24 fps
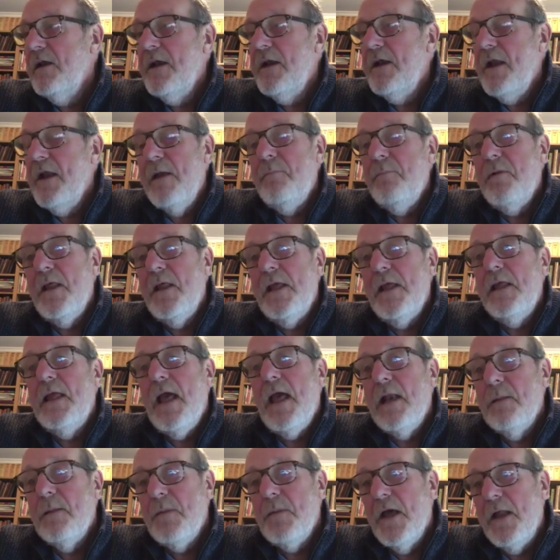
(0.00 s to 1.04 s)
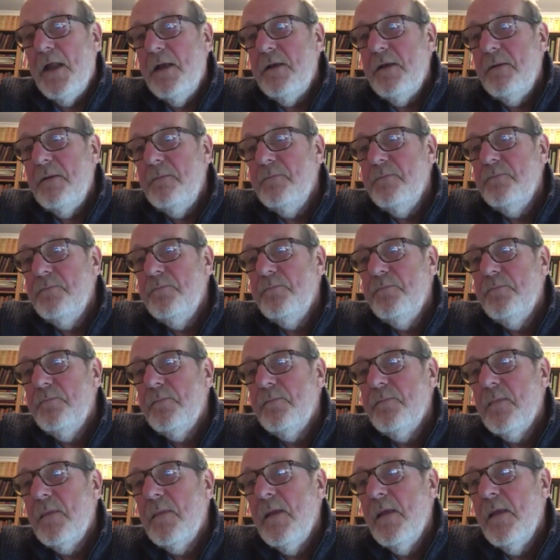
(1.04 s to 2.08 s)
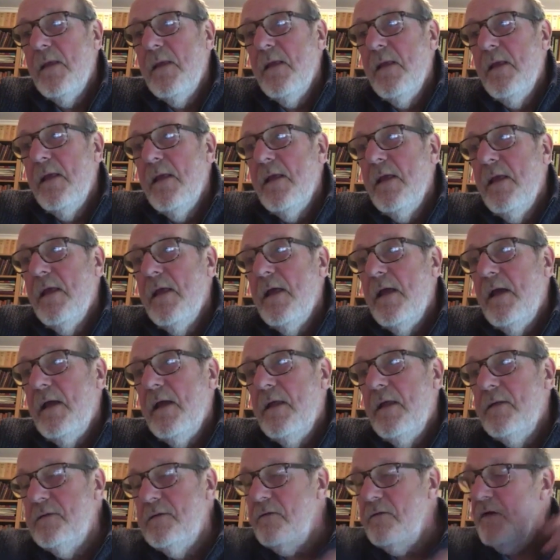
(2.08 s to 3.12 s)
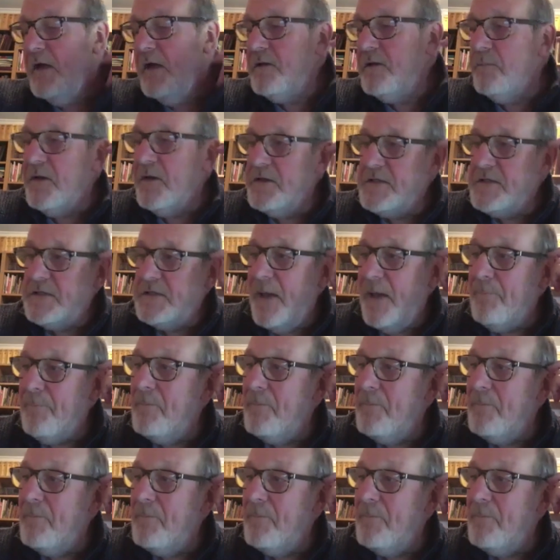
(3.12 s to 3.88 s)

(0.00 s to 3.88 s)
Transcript: and I played Caliban, directed by Sam